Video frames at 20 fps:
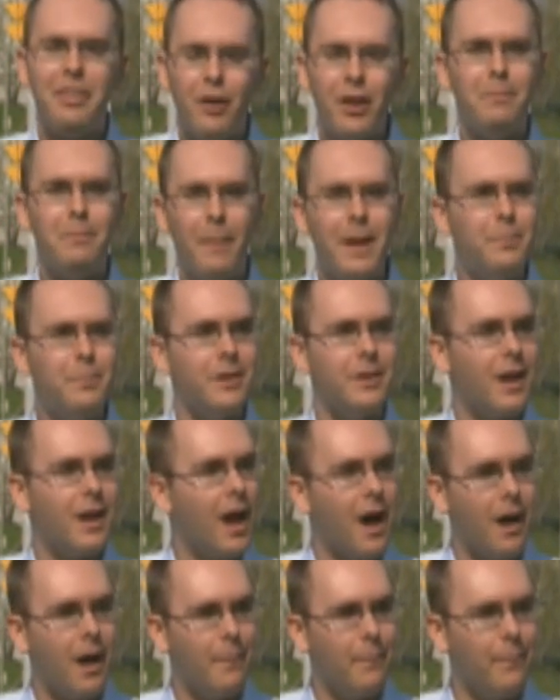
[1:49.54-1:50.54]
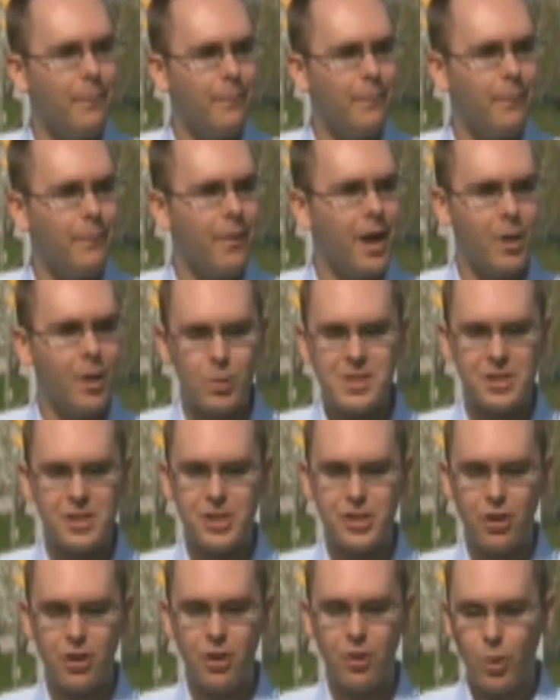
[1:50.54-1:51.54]
I thought it might be. I
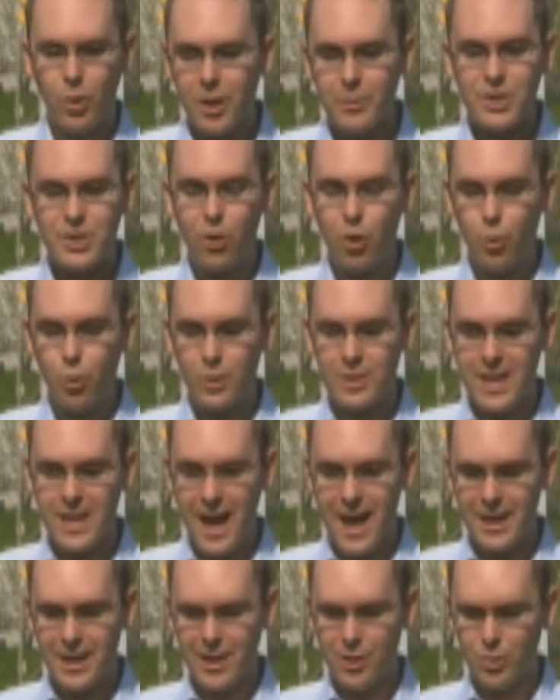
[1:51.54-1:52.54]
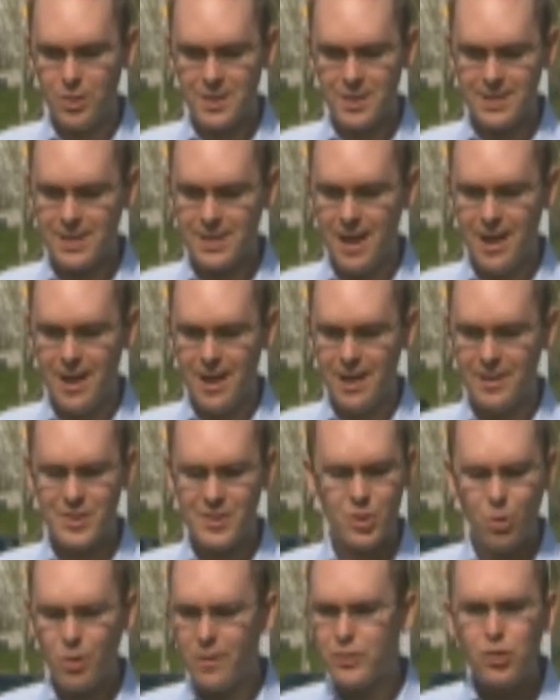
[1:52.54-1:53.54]
wasn't sure. What I was told was that it was
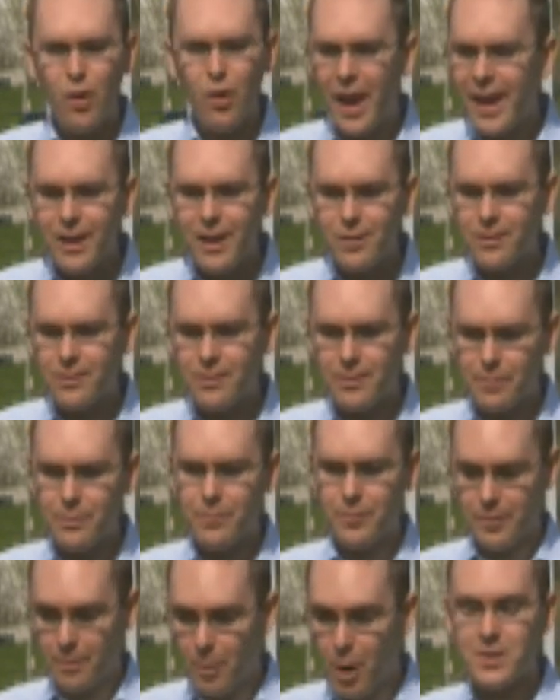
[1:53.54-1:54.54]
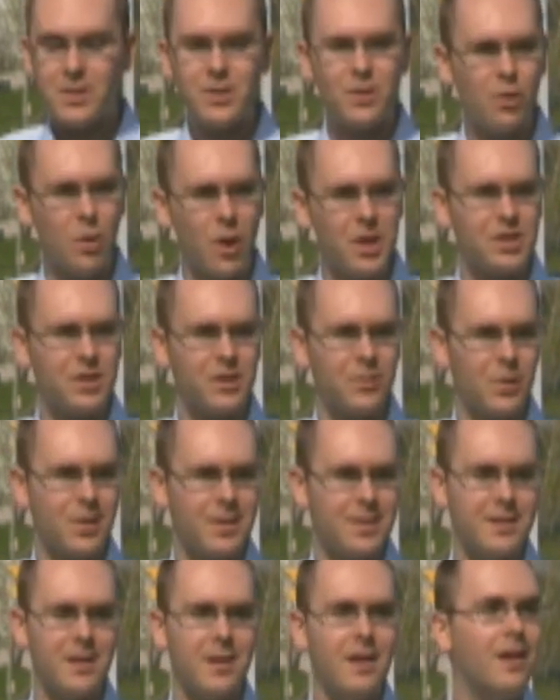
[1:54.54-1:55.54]
sort of triangular. The parcel in question
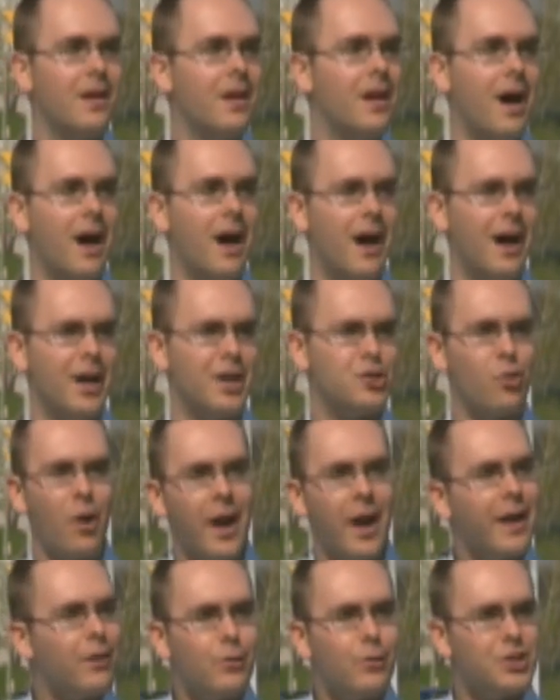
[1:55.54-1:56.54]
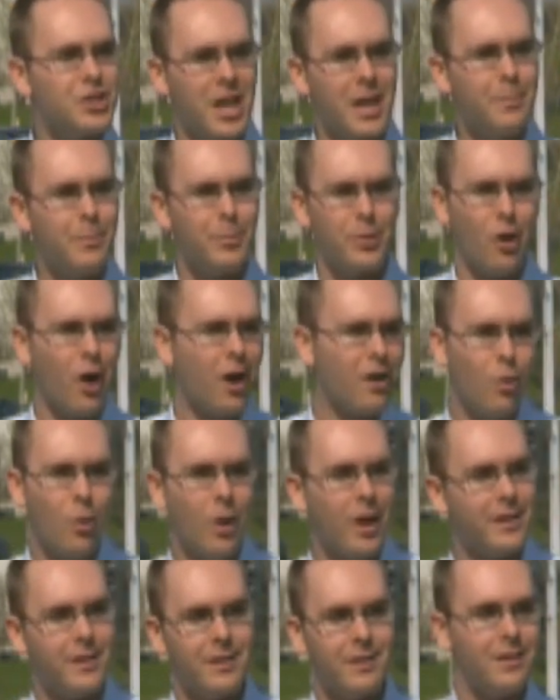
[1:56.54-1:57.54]
was triangular shape, but not
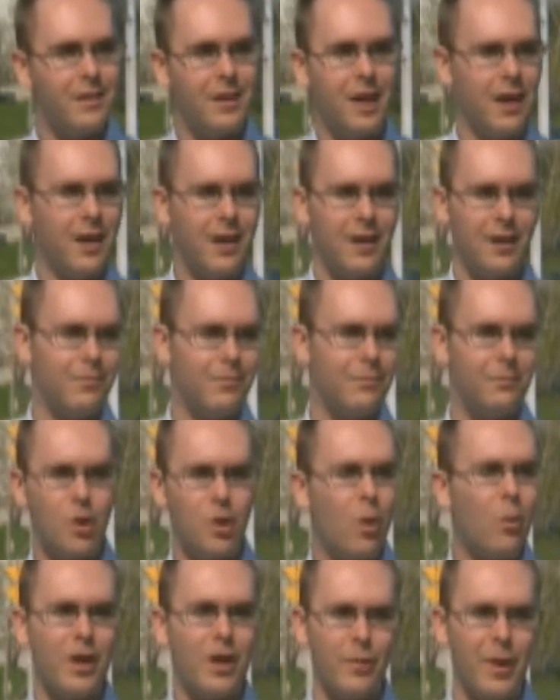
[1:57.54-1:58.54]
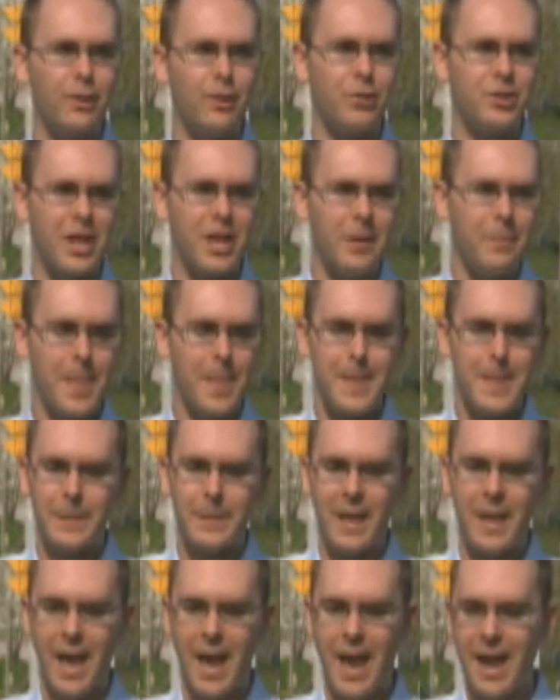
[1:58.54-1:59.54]
quite a regular shape,
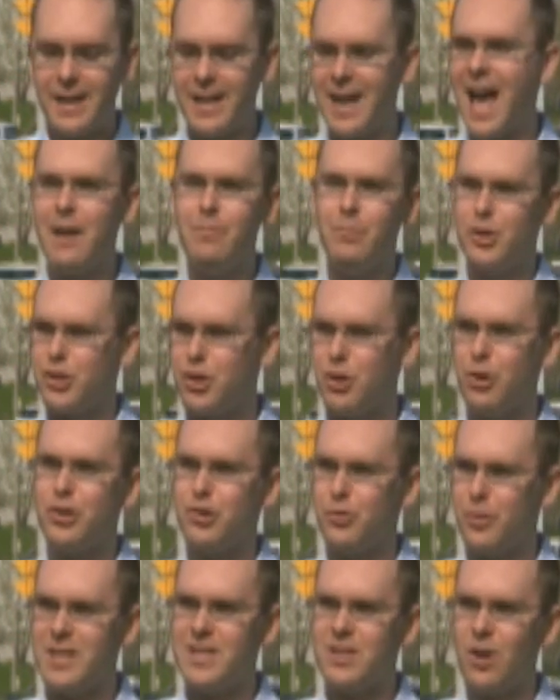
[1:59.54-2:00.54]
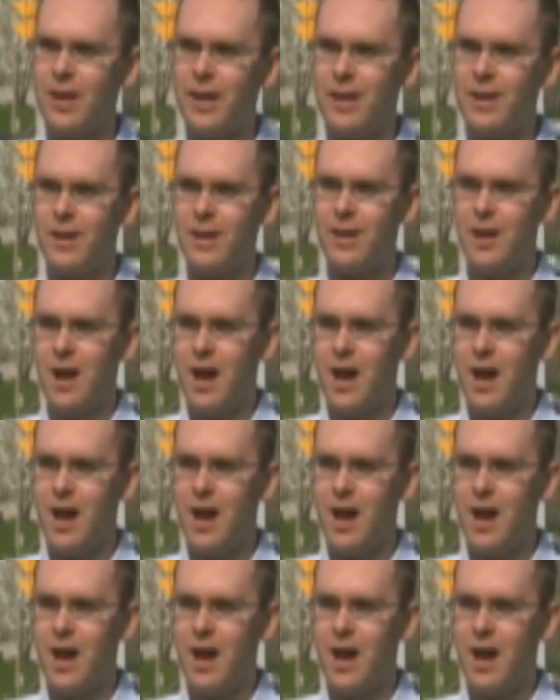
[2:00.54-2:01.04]
and it had mature trees on it.